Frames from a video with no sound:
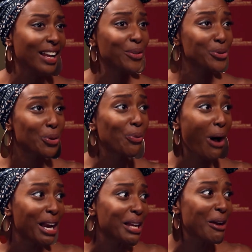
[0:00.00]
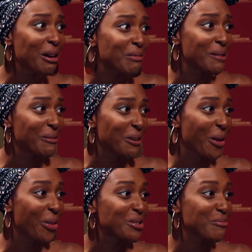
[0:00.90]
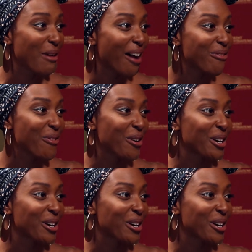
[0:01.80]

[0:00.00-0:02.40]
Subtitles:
There's a lot of young people on those platforms.